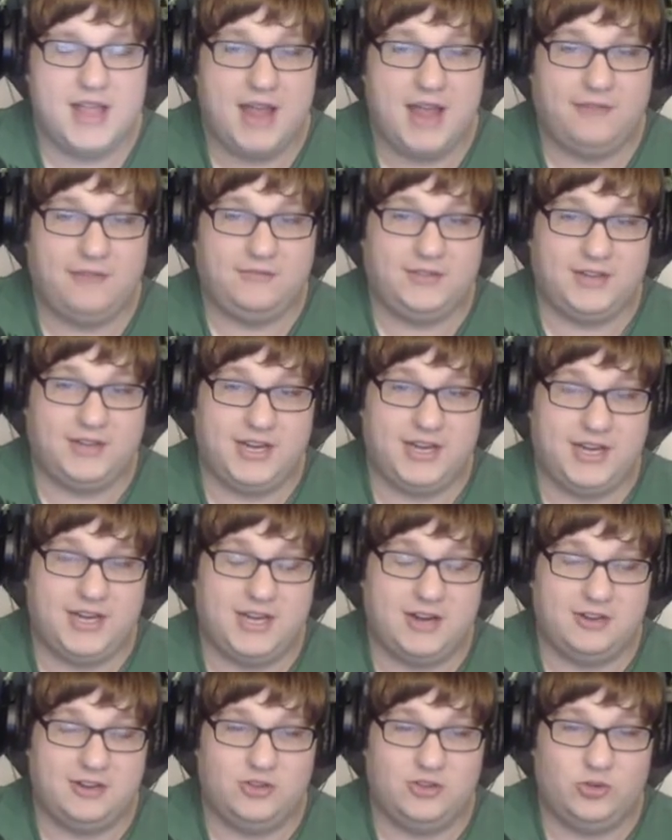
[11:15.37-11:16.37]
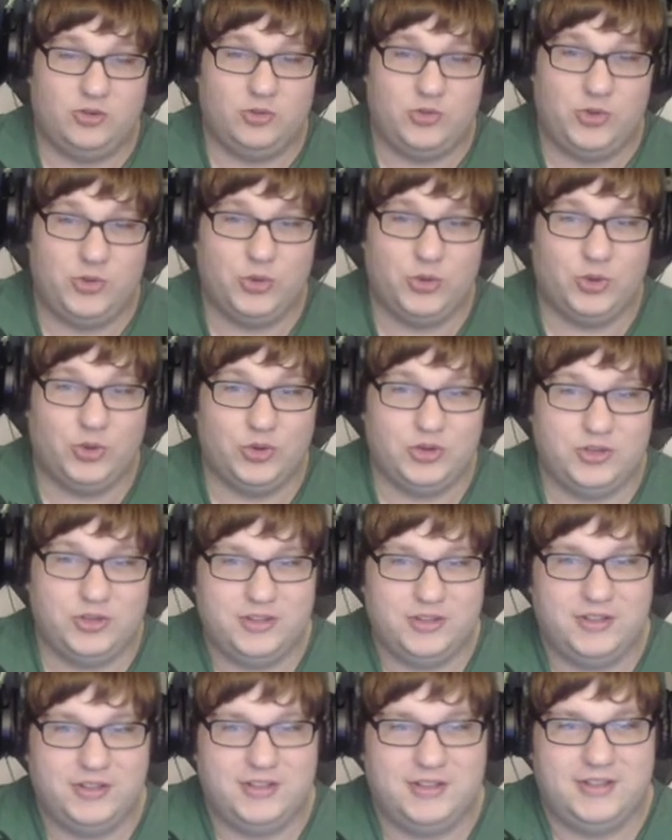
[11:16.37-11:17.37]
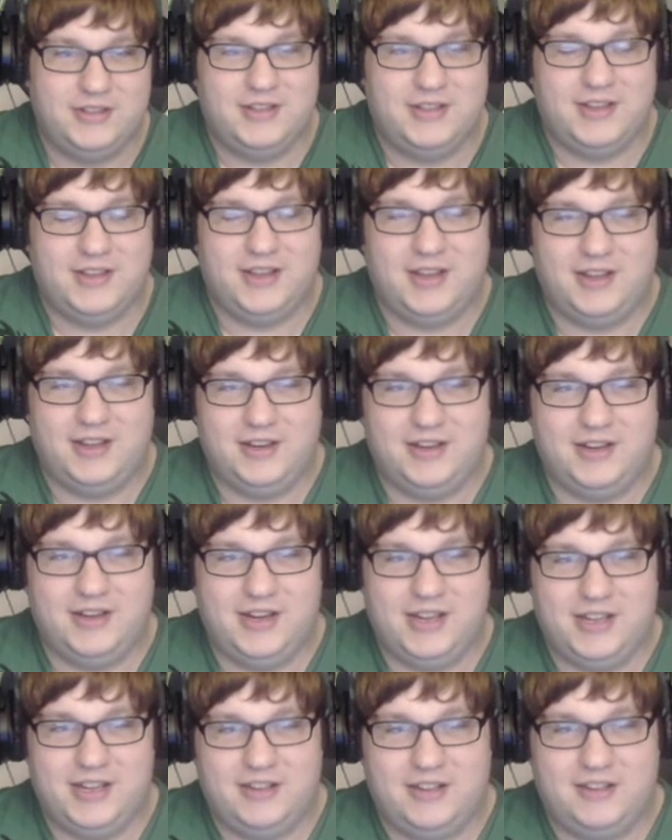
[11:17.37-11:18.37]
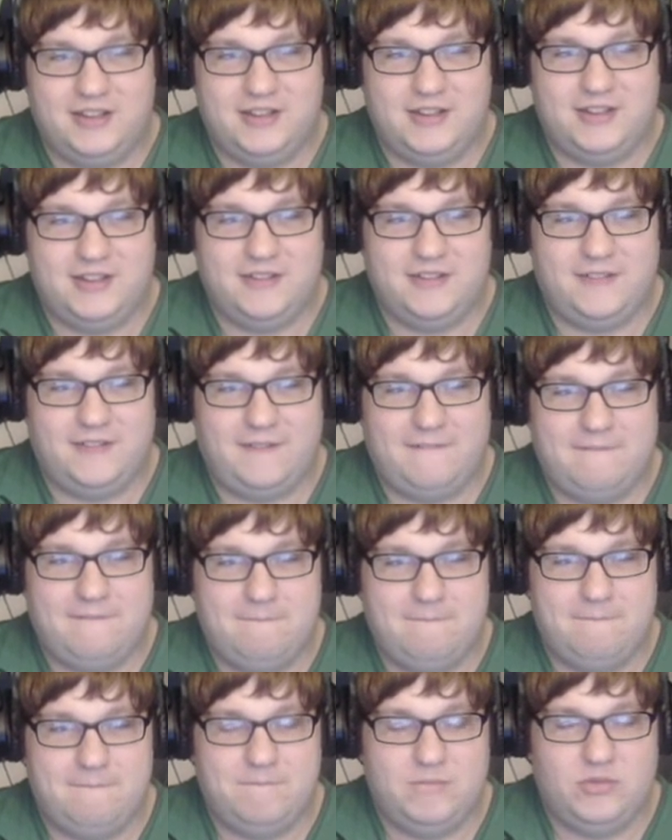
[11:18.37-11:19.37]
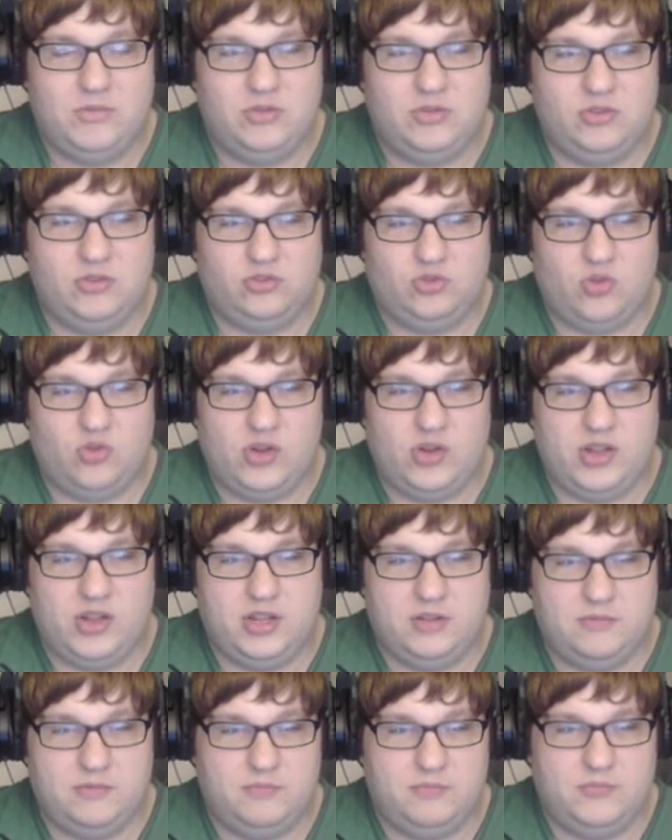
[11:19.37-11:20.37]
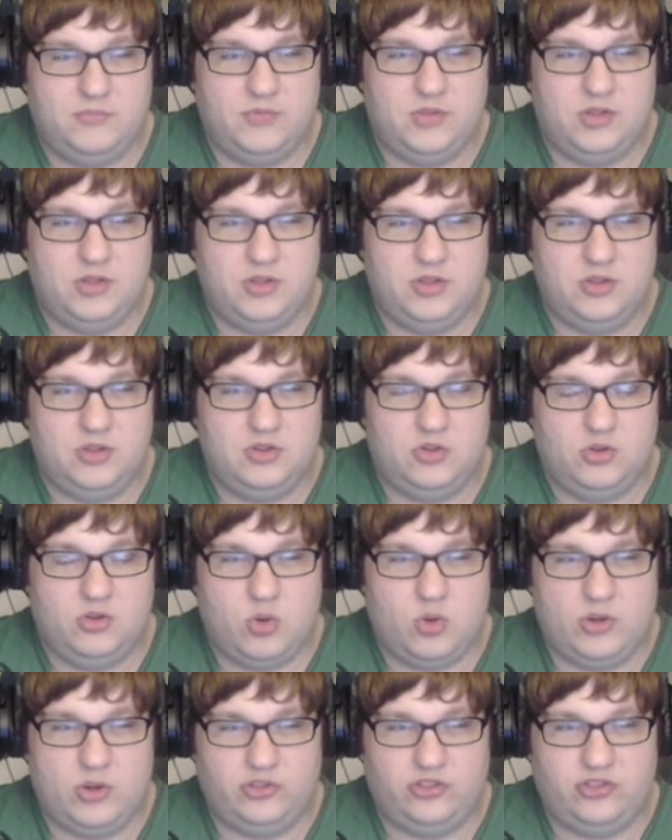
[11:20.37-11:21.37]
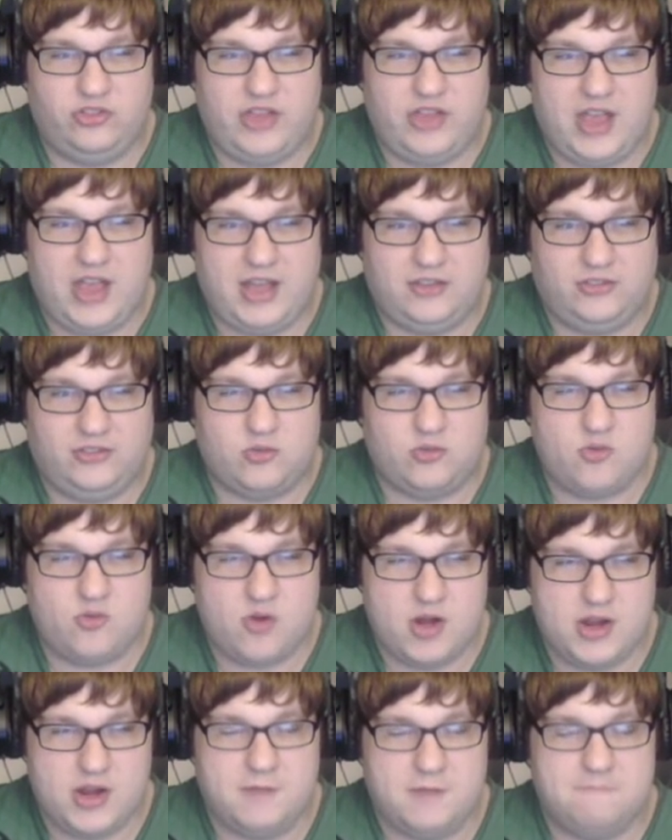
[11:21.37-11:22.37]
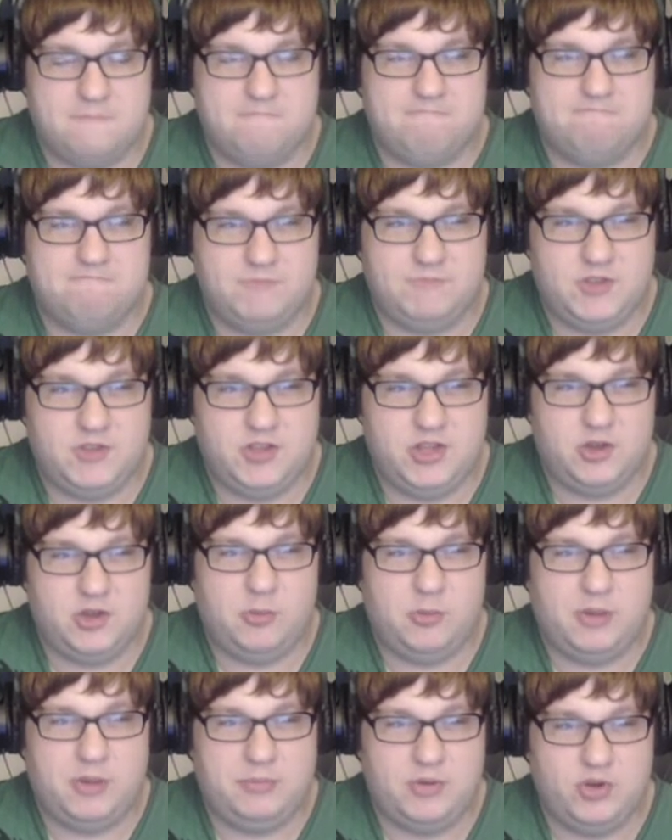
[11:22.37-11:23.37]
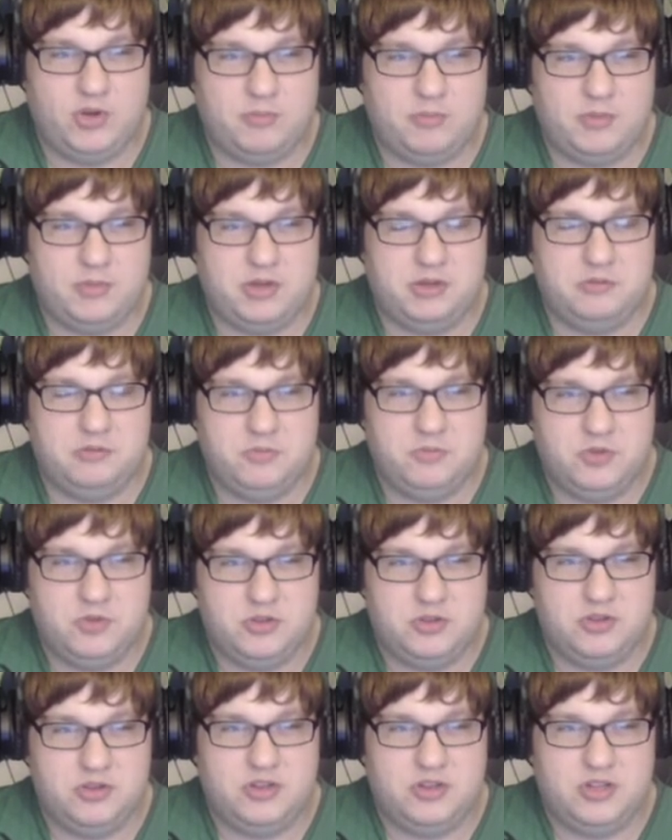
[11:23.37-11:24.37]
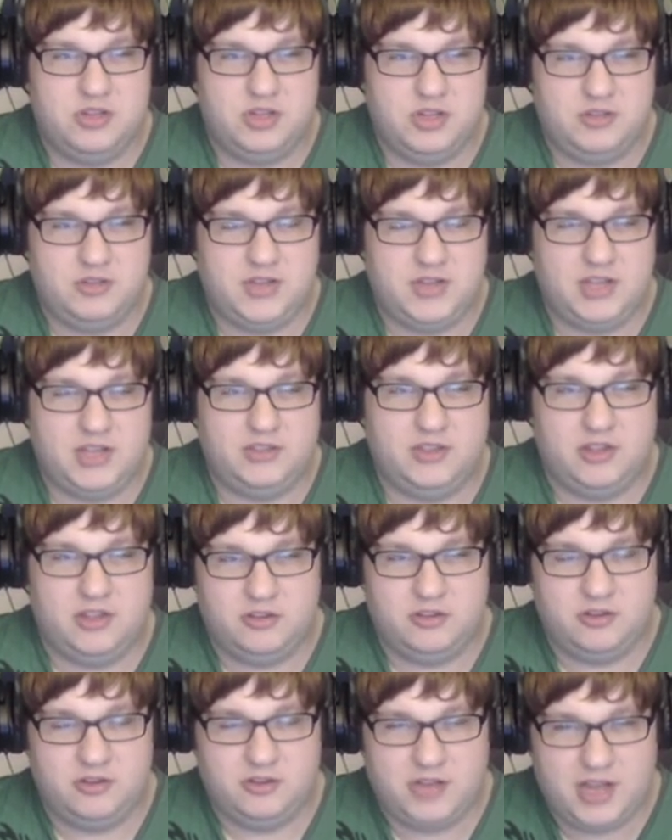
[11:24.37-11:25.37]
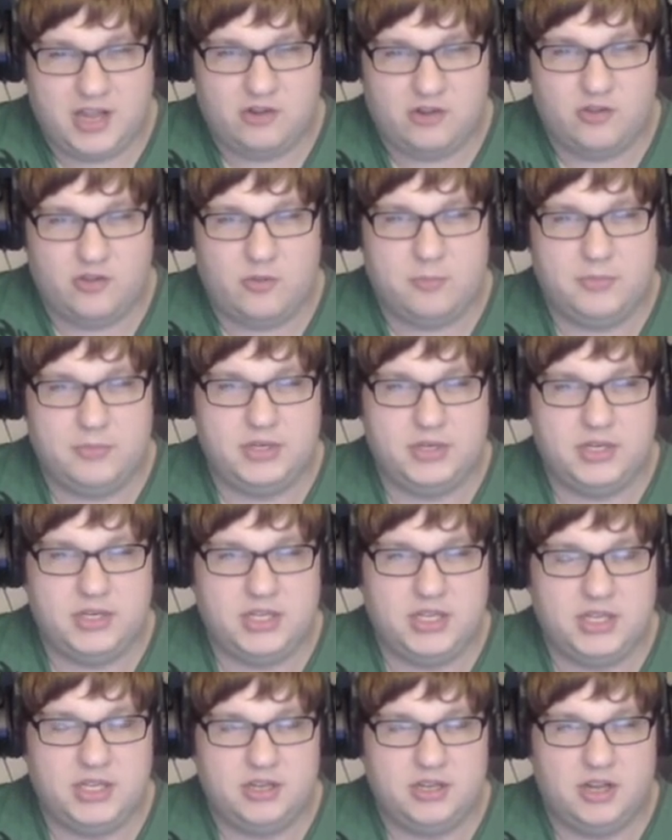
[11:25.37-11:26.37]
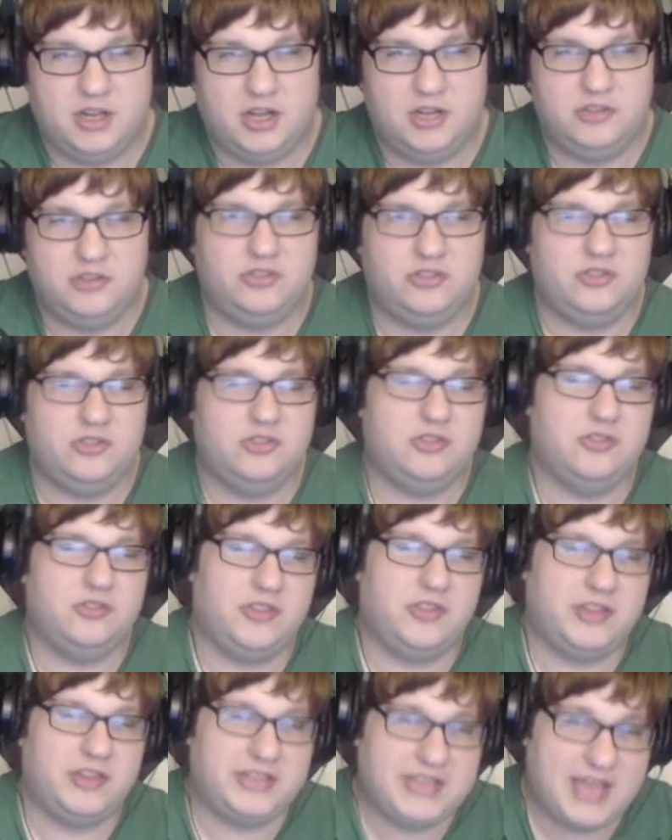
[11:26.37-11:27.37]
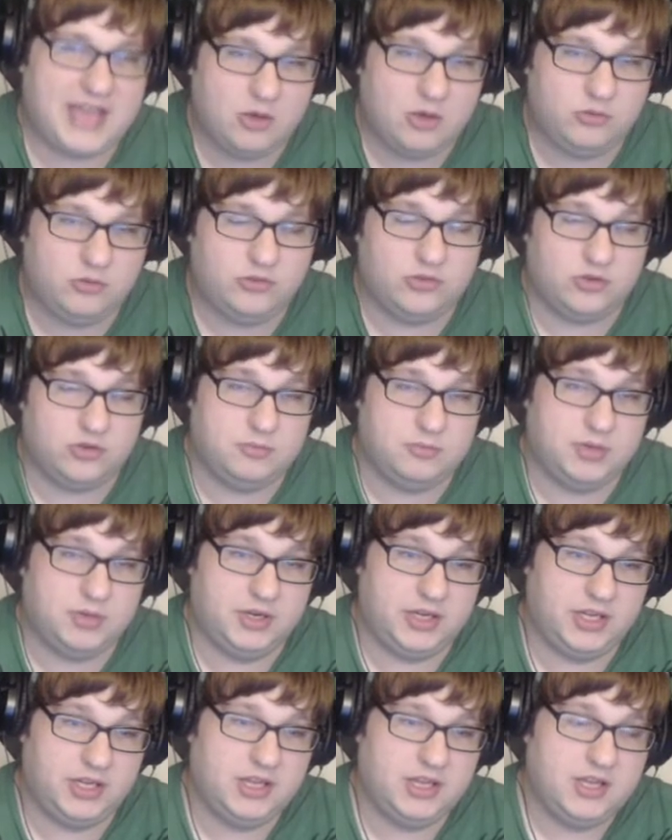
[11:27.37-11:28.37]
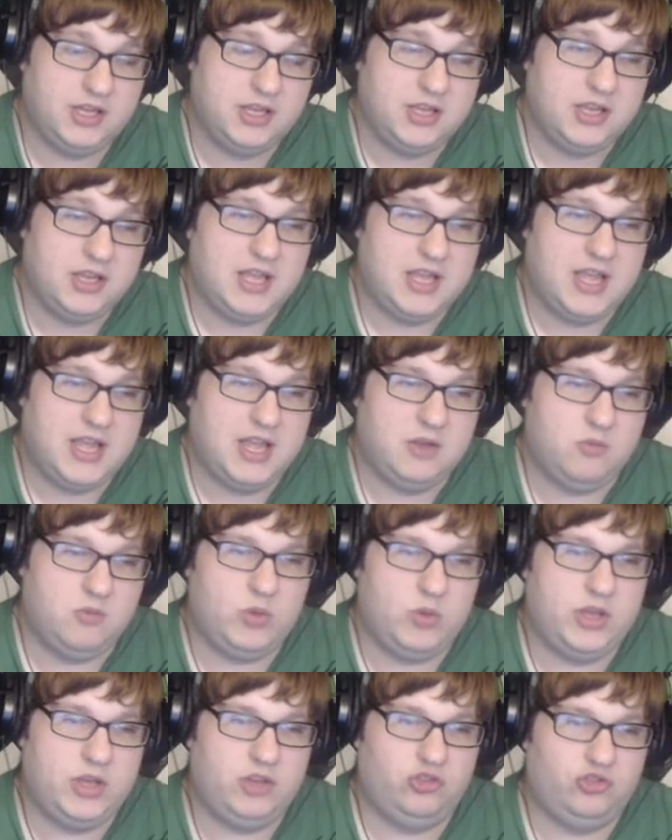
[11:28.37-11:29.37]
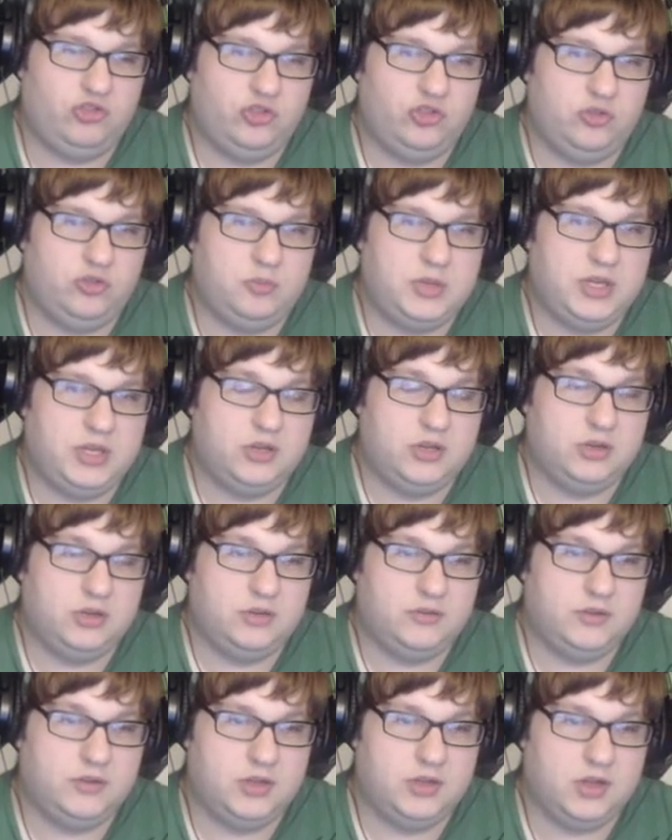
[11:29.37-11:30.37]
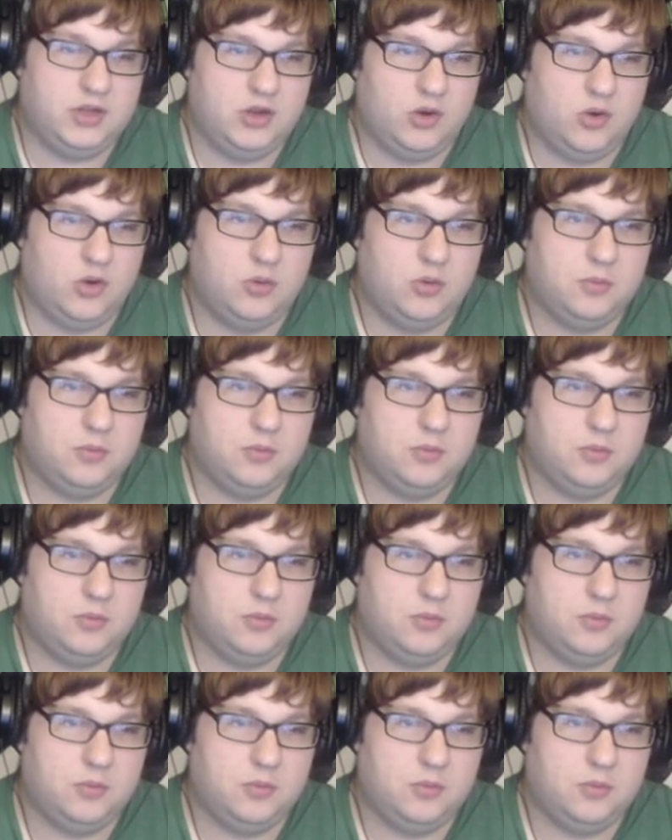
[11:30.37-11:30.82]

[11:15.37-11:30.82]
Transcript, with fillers: after getting our little noodle. Alright. Destroy. No questions asked, right? You heal my Pokemon. You take the under the counter money. Under the counter money. And we should be good to go.